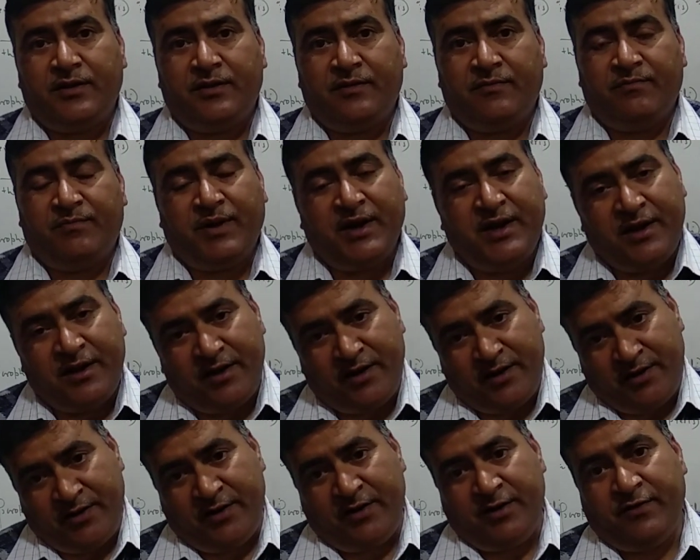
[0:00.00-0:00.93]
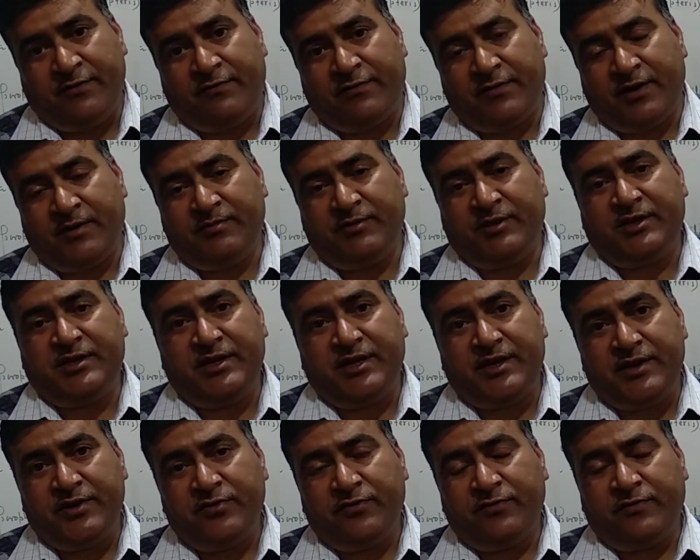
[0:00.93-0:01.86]
But from the
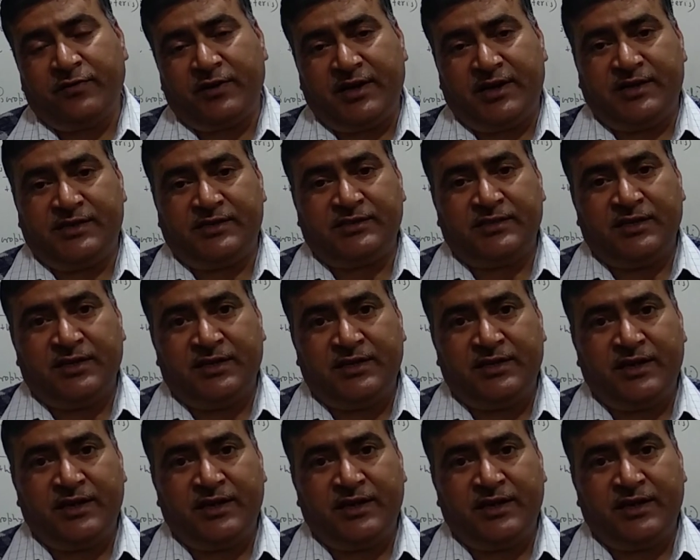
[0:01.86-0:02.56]
pteridophytes,